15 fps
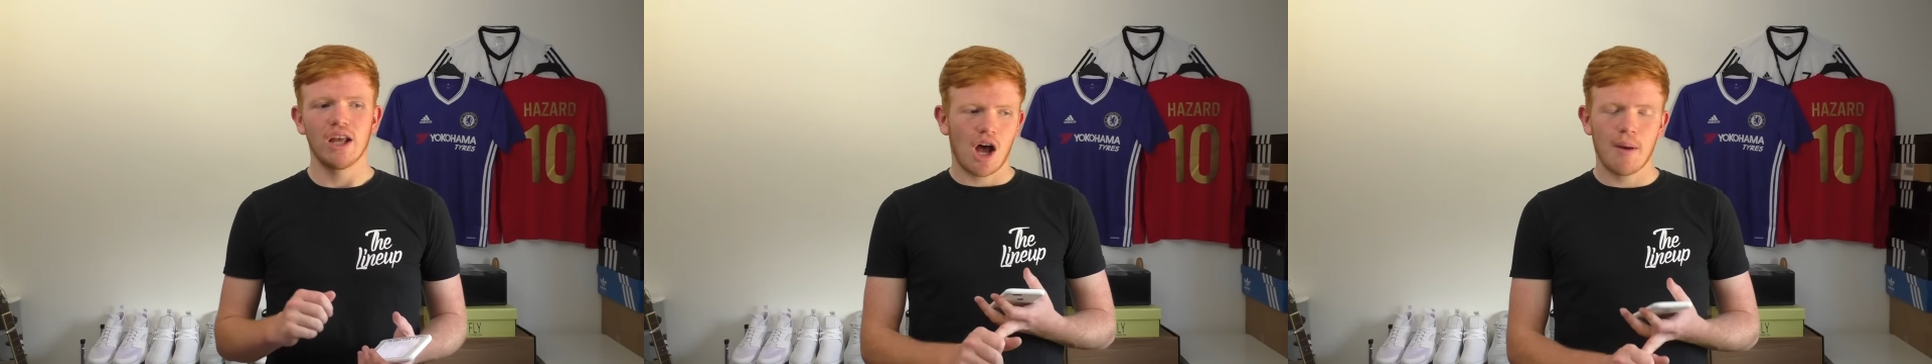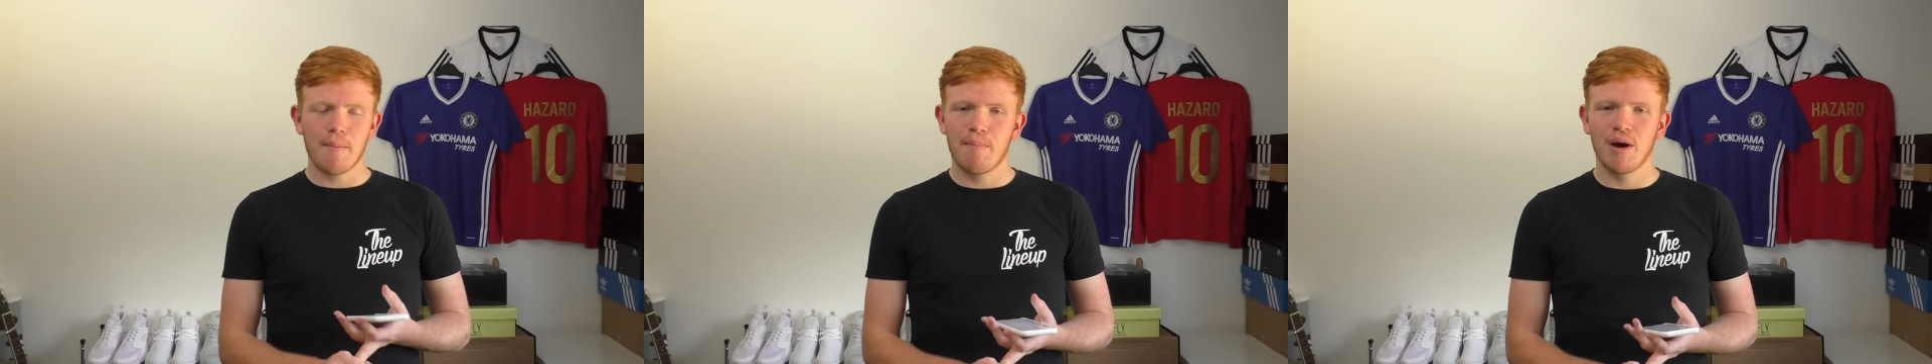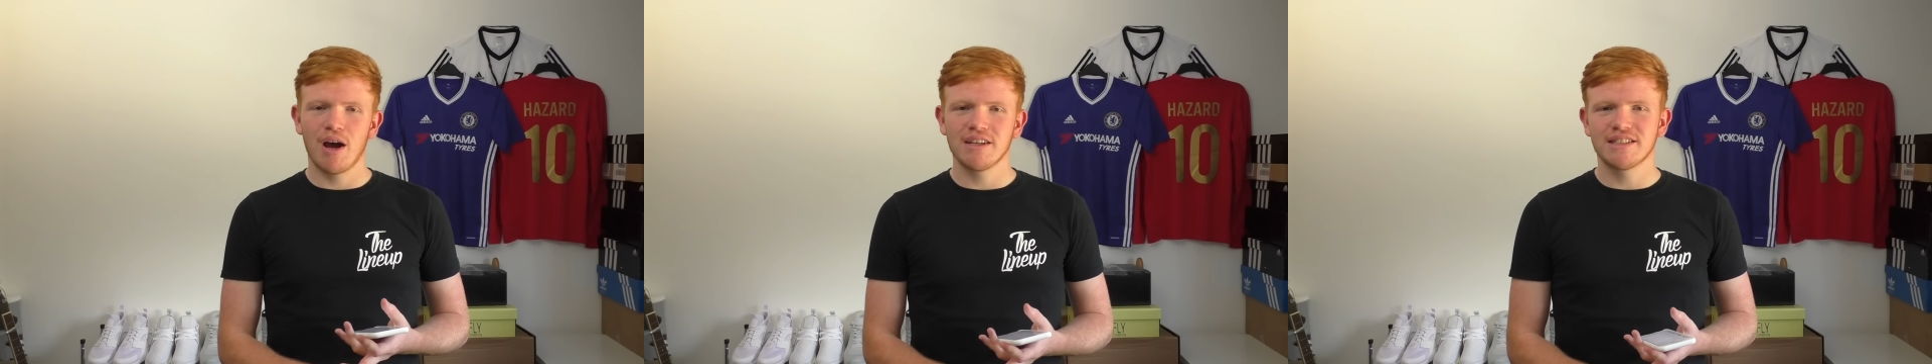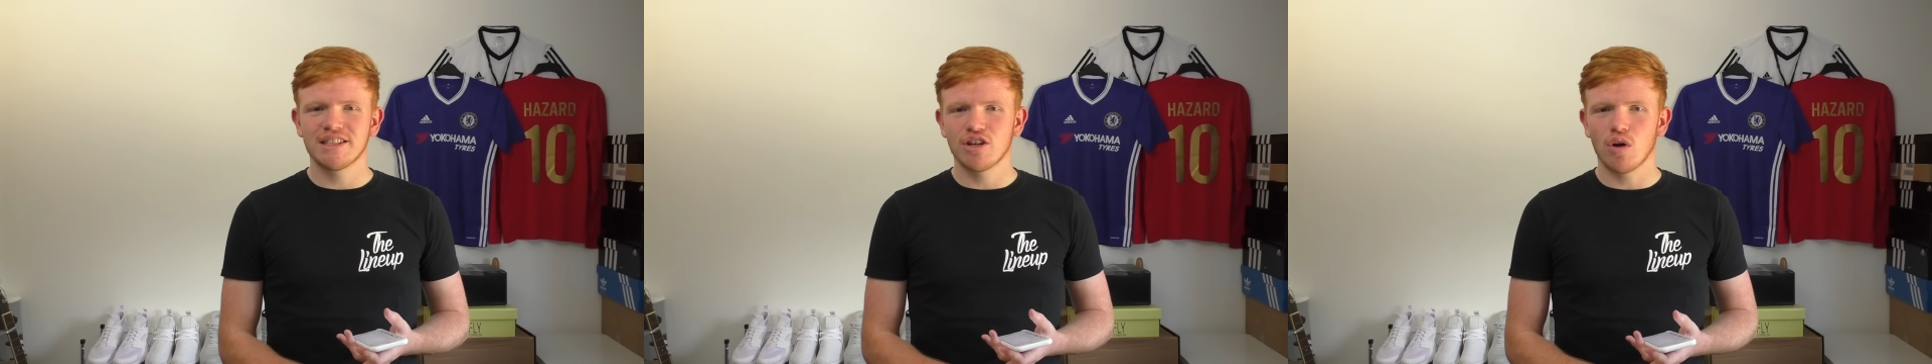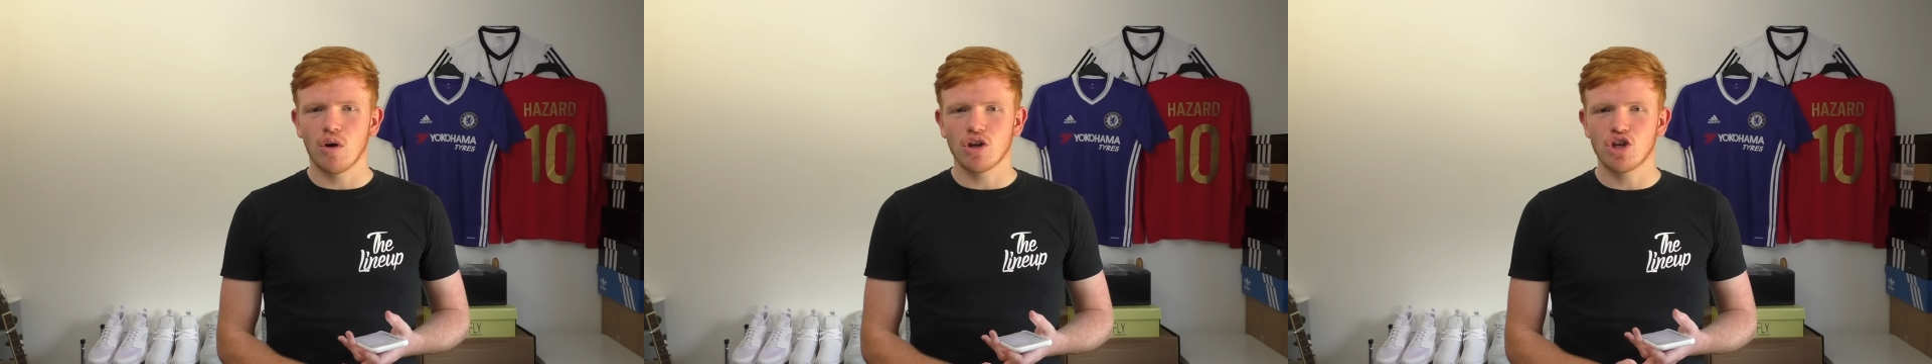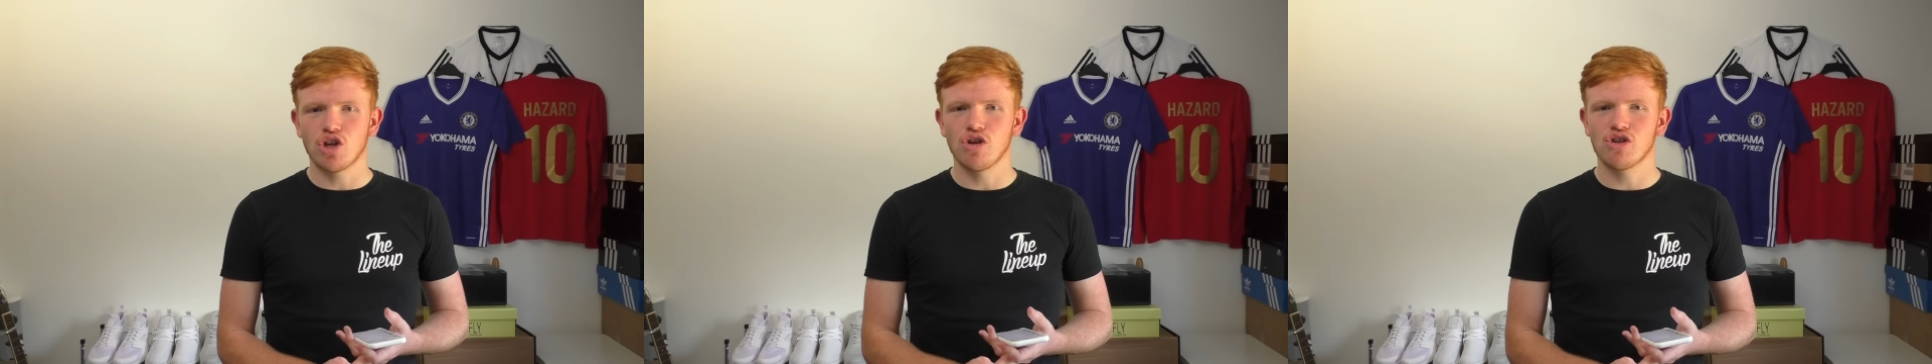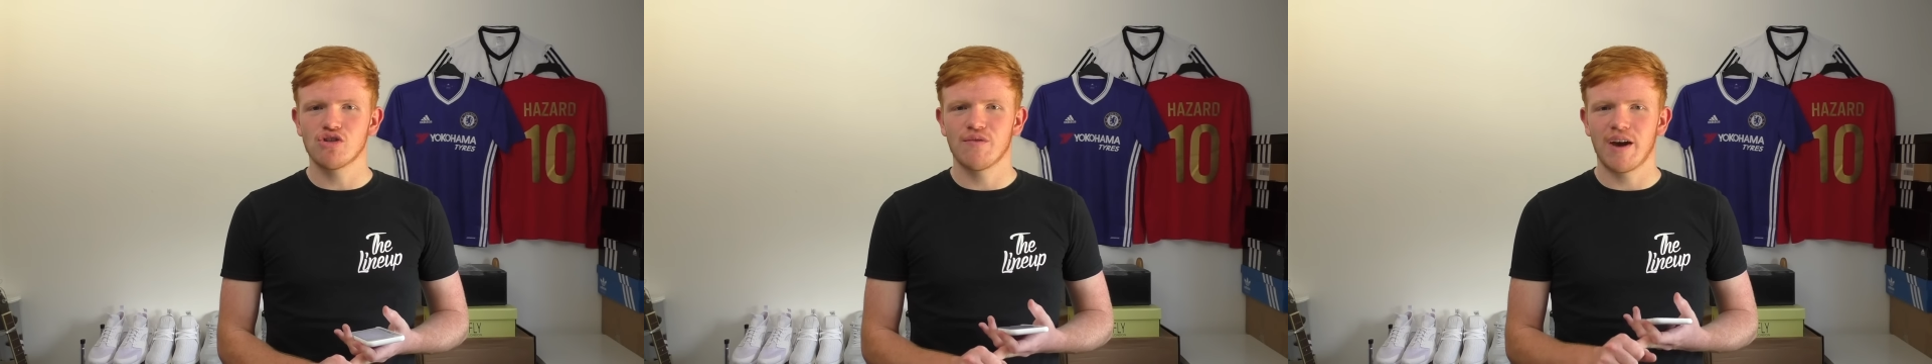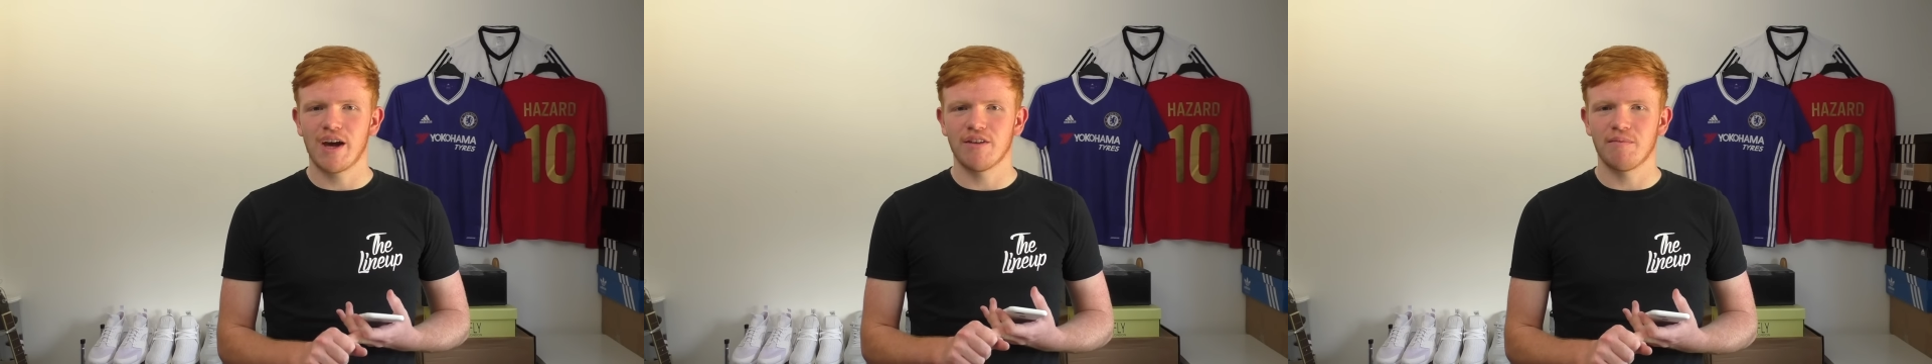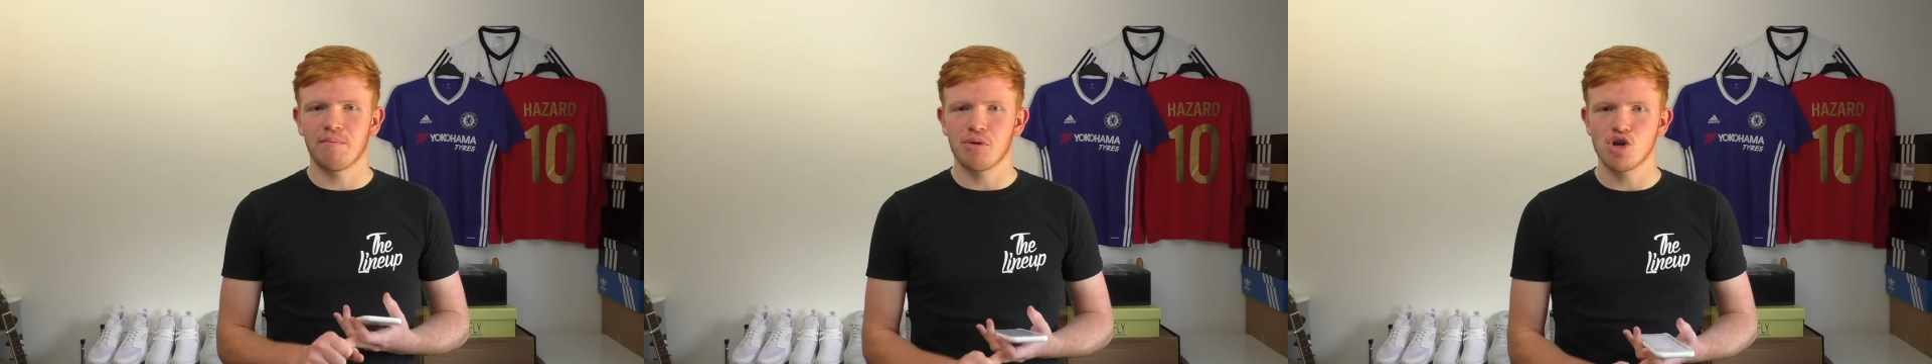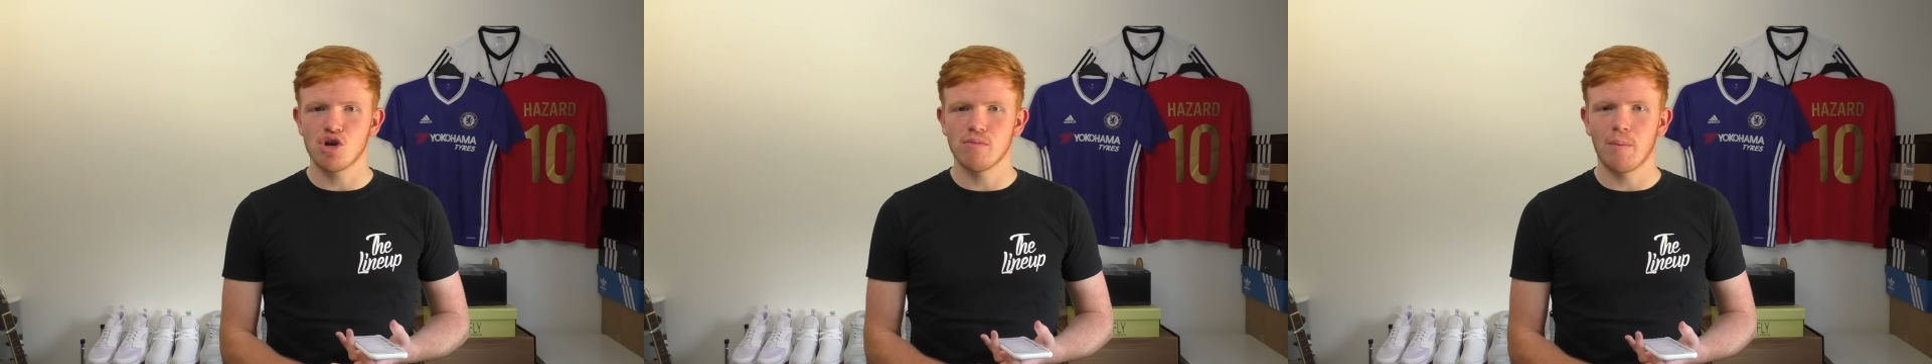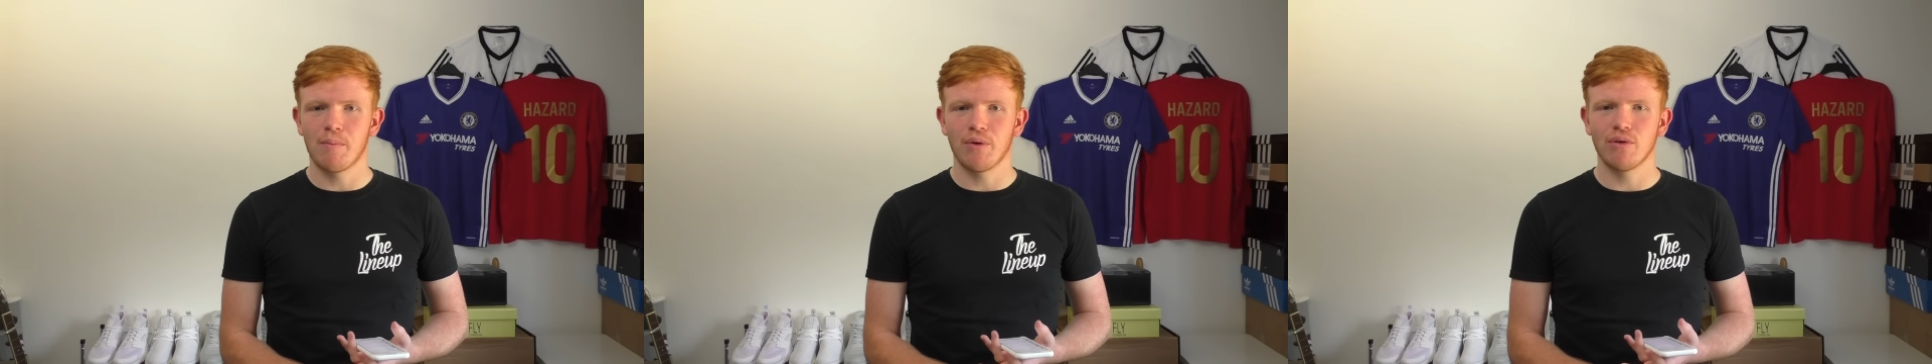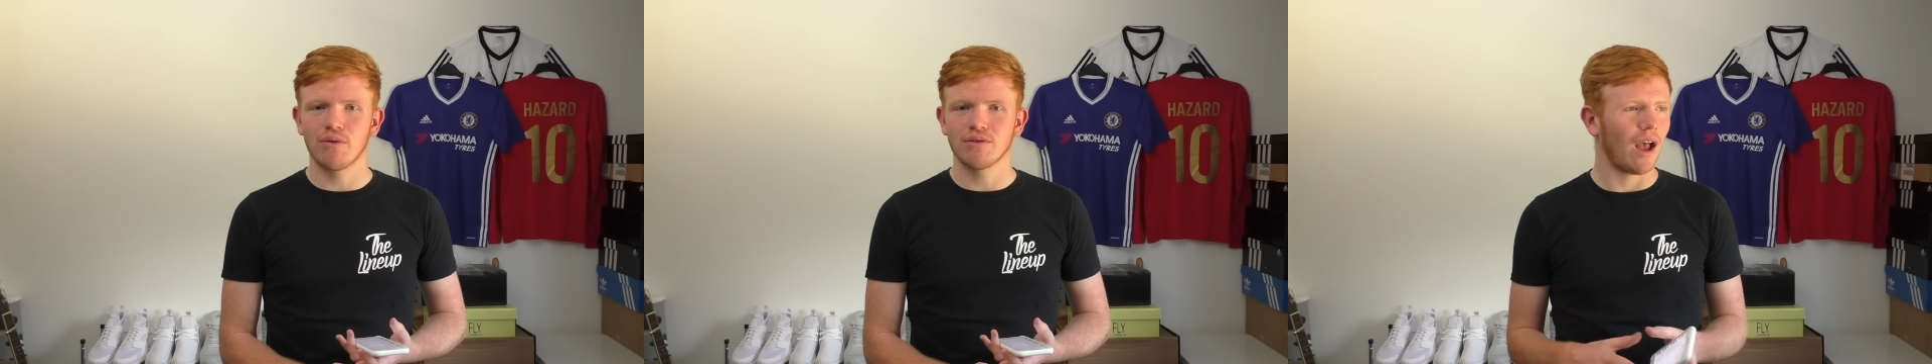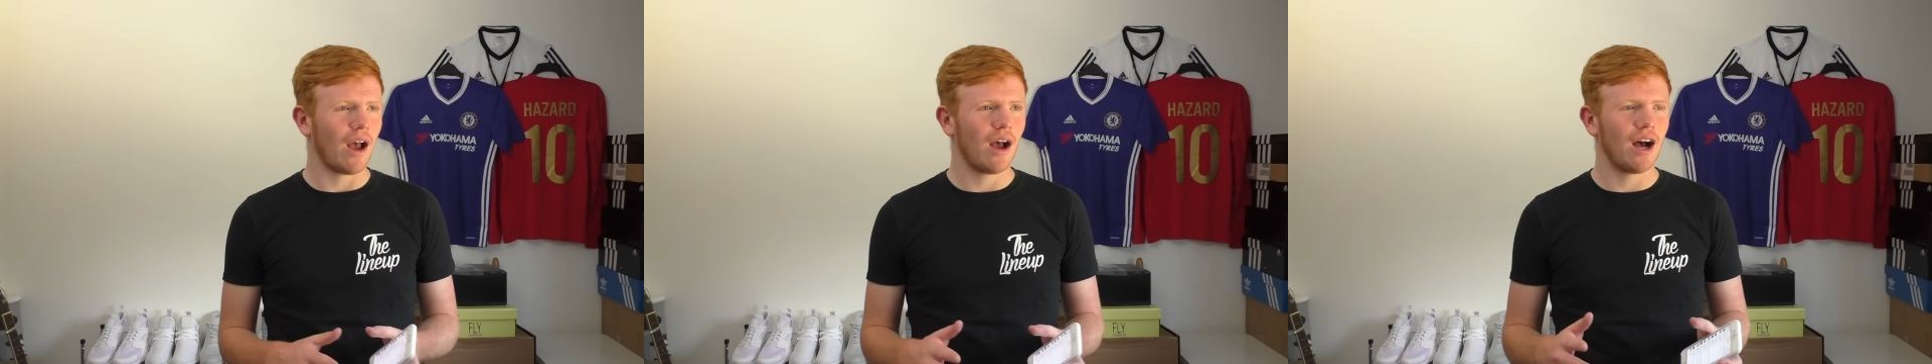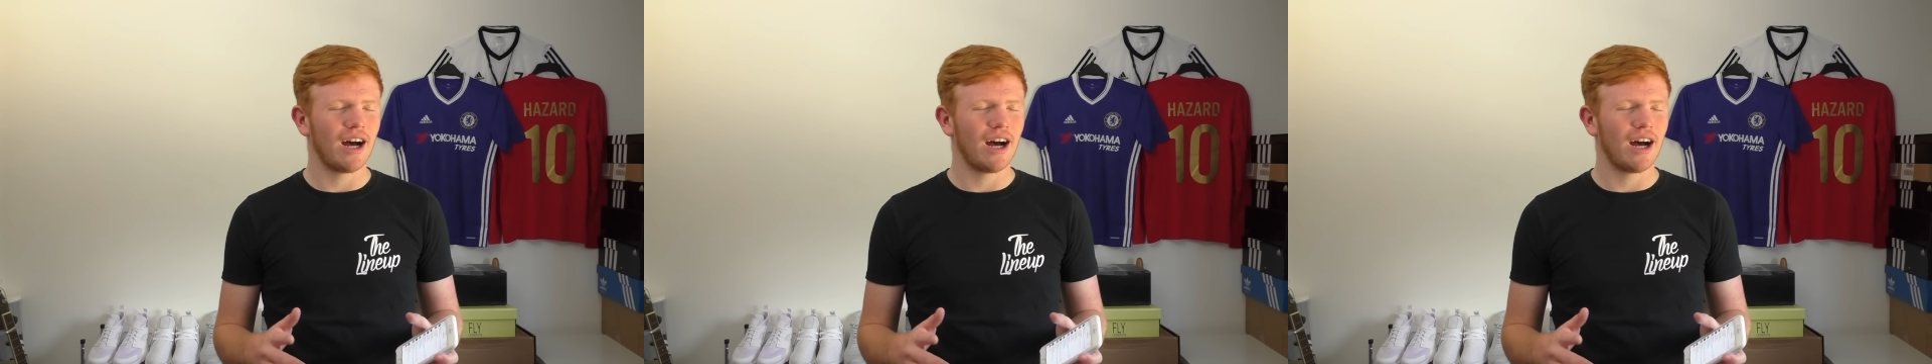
I'm personally not a huge fan of Puma boots.